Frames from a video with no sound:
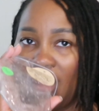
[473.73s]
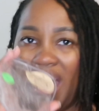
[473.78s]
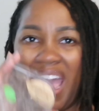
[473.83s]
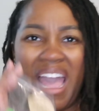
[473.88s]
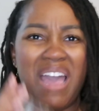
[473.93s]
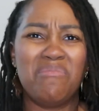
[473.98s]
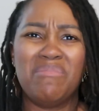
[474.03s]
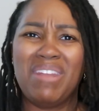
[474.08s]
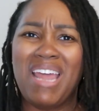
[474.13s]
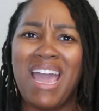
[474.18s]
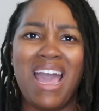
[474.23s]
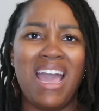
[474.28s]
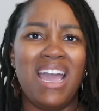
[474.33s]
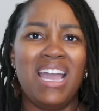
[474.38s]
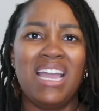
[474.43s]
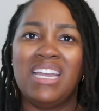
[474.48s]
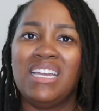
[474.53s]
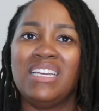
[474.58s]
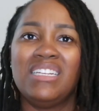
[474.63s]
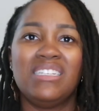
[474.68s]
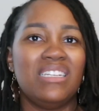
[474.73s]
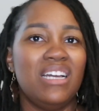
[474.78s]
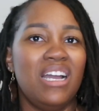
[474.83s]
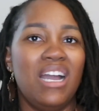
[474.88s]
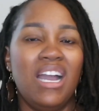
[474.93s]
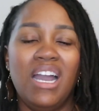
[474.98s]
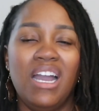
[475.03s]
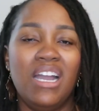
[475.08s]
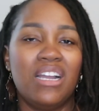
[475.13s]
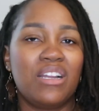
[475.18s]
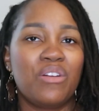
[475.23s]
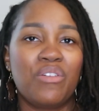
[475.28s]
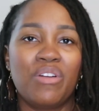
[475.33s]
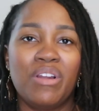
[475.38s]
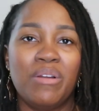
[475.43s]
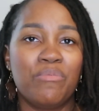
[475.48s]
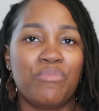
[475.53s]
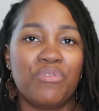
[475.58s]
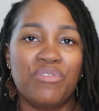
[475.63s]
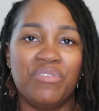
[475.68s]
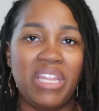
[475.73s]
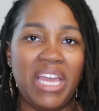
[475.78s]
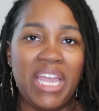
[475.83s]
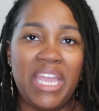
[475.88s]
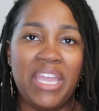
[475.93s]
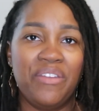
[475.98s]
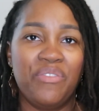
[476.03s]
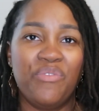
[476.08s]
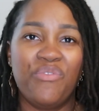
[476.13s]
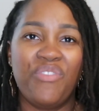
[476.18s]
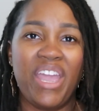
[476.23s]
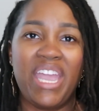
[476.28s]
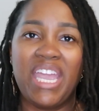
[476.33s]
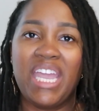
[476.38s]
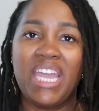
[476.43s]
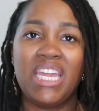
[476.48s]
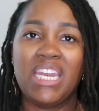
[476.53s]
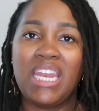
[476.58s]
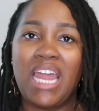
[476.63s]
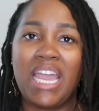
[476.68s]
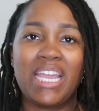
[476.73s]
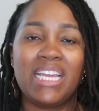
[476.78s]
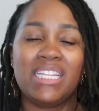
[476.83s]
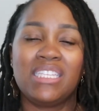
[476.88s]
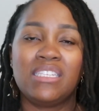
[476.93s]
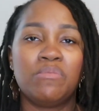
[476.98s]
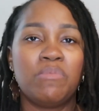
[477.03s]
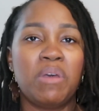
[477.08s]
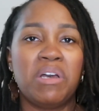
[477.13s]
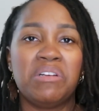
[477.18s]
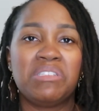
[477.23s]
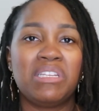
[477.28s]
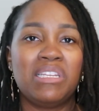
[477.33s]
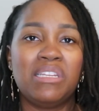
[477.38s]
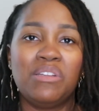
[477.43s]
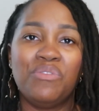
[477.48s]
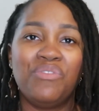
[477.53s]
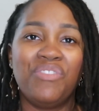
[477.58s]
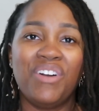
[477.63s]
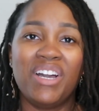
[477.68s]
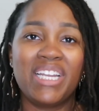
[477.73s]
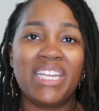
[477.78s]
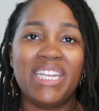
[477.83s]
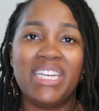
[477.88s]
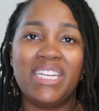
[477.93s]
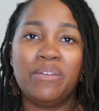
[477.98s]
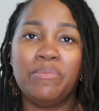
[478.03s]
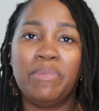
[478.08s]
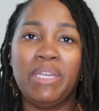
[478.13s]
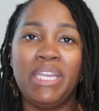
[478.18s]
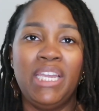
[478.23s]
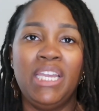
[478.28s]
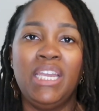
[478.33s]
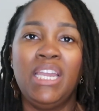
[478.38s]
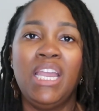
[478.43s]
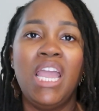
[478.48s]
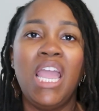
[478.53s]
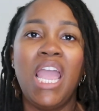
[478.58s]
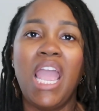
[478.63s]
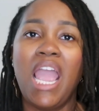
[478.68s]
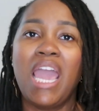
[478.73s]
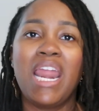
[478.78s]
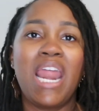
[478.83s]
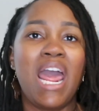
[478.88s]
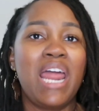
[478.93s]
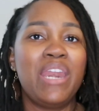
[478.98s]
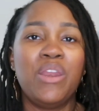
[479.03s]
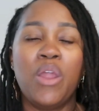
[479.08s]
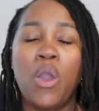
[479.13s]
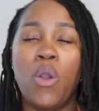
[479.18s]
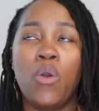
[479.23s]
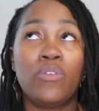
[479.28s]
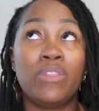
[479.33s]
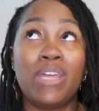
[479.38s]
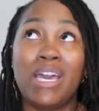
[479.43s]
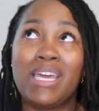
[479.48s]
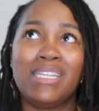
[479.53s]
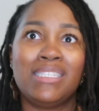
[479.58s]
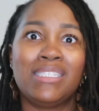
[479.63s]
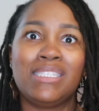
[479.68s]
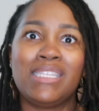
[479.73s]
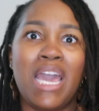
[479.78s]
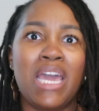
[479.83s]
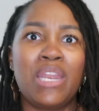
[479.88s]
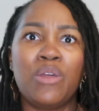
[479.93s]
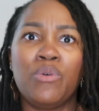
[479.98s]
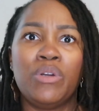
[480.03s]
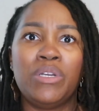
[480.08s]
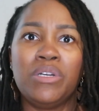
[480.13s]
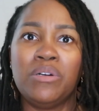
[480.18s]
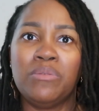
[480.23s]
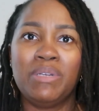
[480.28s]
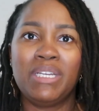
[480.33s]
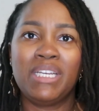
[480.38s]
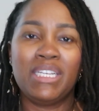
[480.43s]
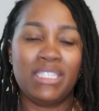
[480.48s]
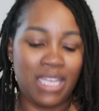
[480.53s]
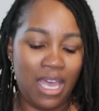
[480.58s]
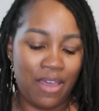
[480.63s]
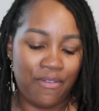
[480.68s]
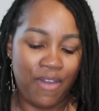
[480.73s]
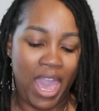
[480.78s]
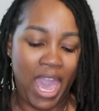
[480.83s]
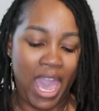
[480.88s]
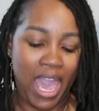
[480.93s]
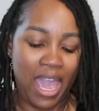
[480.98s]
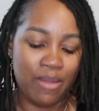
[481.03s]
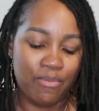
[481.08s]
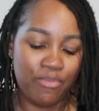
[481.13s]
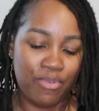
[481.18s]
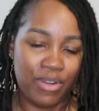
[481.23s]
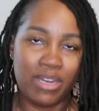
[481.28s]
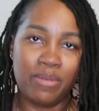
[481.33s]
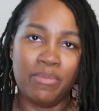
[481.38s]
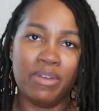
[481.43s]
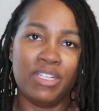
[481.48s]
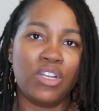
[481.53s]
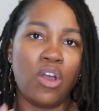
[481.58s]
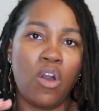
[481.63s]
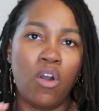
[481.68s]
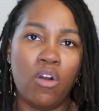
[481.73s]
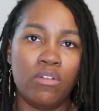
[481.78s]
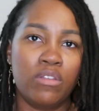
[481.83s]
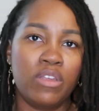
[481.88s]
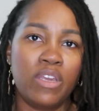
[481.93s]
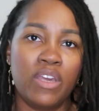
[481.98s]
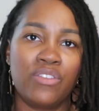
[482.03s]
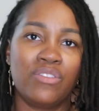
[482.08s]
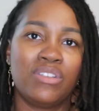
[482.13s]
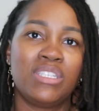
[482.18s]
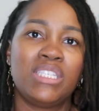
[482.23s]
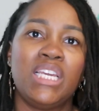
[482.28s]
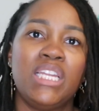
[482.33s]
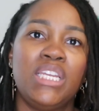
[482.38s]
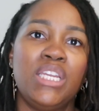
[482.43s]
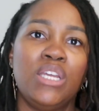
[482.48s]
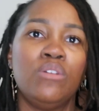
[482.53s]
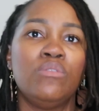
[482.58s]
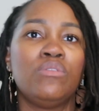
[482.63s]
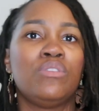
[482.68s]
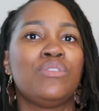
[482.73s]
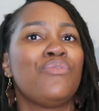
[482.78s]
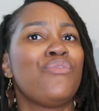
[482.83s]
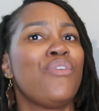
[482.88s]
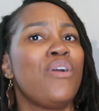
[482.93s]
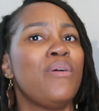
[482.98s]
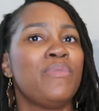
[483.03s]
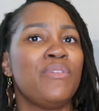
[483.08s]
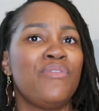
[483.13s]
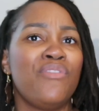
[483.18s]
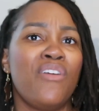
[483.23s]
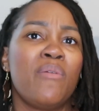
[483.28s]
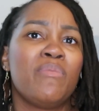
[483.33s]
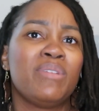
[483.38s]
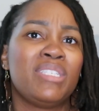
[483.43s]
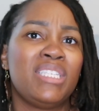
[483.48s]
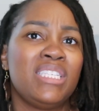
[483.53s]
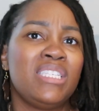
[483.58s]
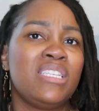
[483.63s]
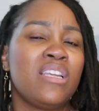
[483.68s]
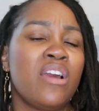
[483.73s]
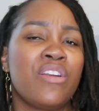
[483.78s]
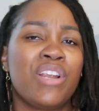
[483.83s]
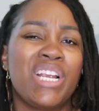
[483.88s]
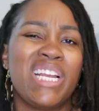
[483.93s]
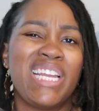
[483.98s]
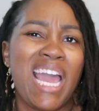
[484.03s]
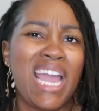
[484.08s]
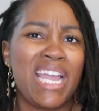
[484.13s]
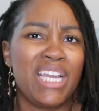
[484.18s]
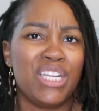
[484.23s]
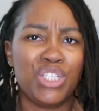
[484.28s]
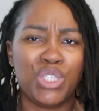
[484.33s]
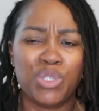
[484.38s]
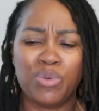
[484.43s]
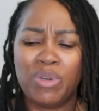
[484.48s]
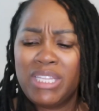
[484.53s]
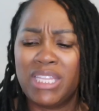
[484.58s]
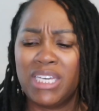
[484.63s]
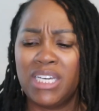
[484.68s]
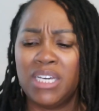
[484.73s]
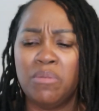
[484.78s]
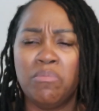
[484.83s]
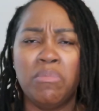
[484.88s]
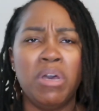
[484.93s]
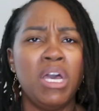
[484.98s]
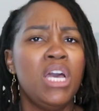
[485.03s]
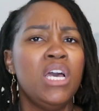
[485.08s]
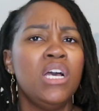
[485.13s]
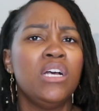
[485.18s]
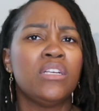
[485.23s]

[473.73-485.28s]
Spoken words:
I'm not a creme brulee fan. Like, it smells a little funky to me, and I know that it's that oil because I've had pretty much all the other scent notes from the Pharmacist's Daughter and I enjoy them.